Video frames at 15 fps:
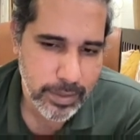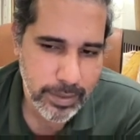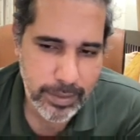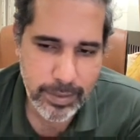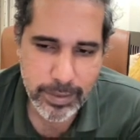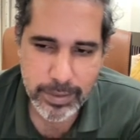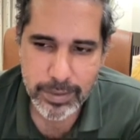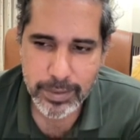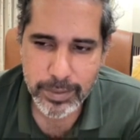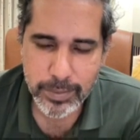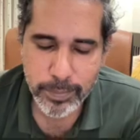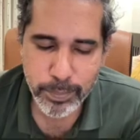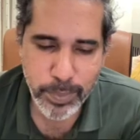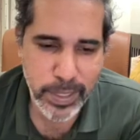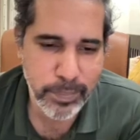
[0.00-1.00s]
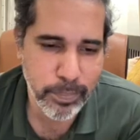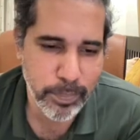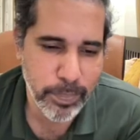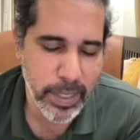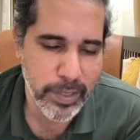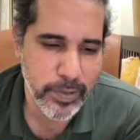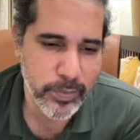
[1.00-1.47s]
uh,
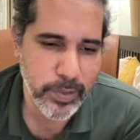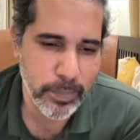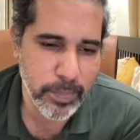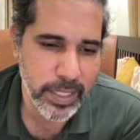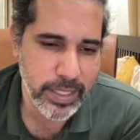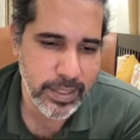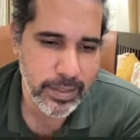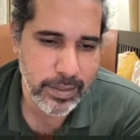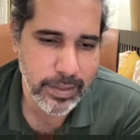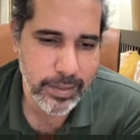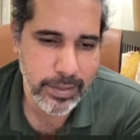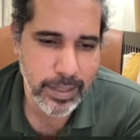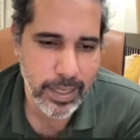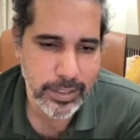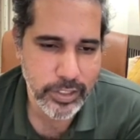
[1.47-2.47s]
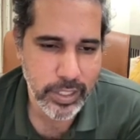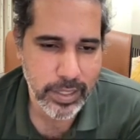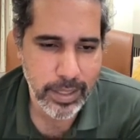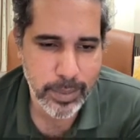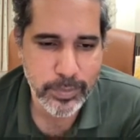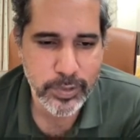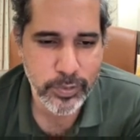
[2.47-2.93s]
big part of the money in gacha
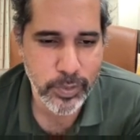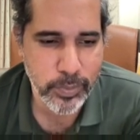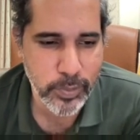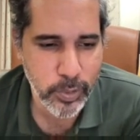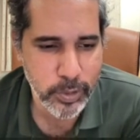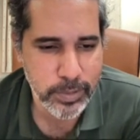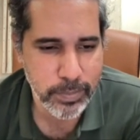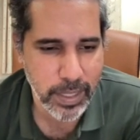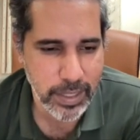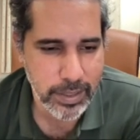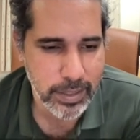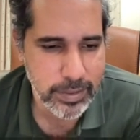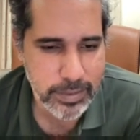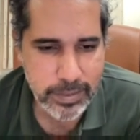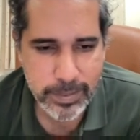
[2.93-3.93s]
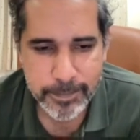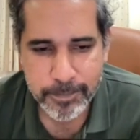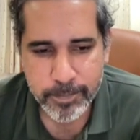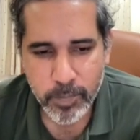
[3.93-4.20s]
comes from those markets.